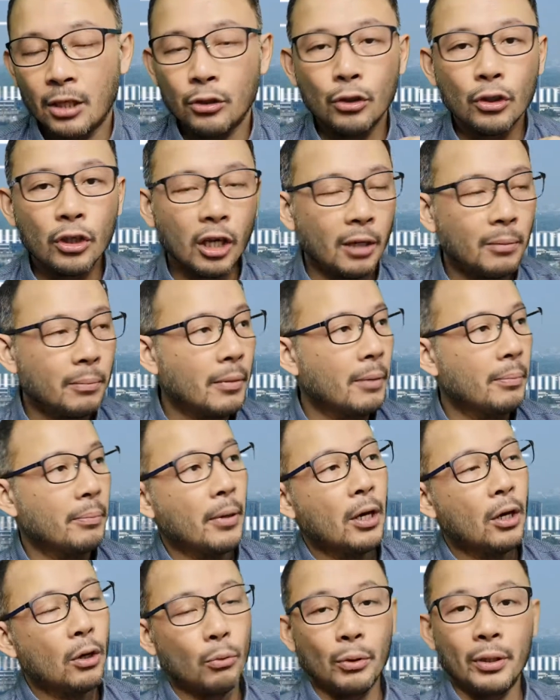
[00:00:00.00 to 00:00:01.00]
You come up
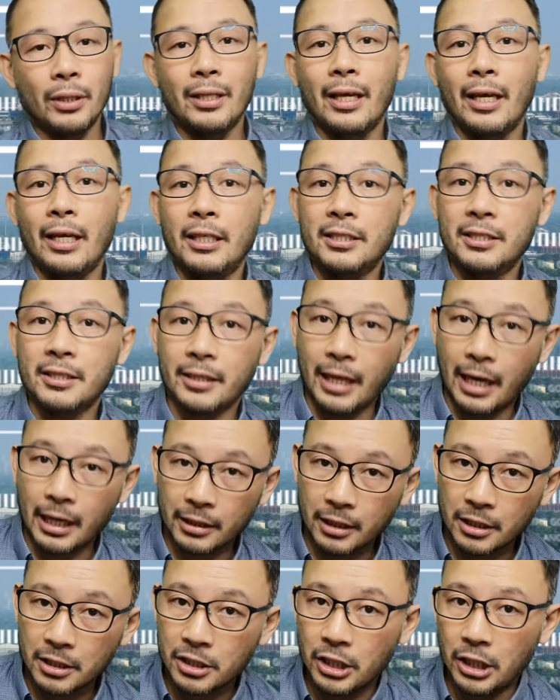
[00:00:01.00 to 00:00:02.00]
with a
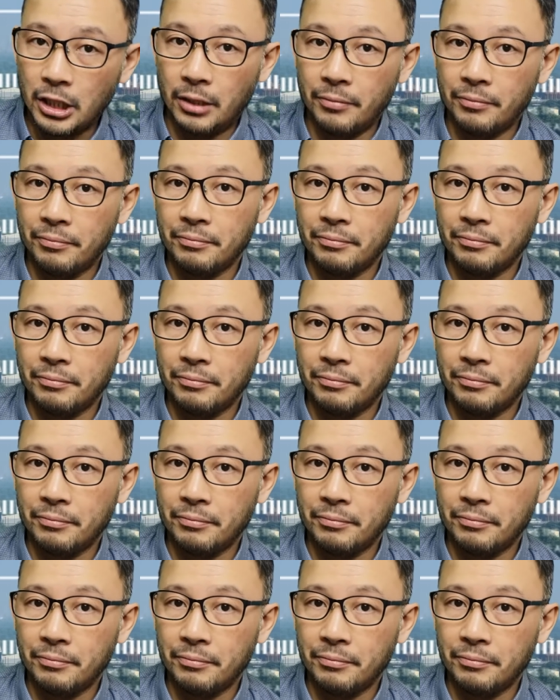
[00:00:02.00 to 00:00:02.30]
strategy.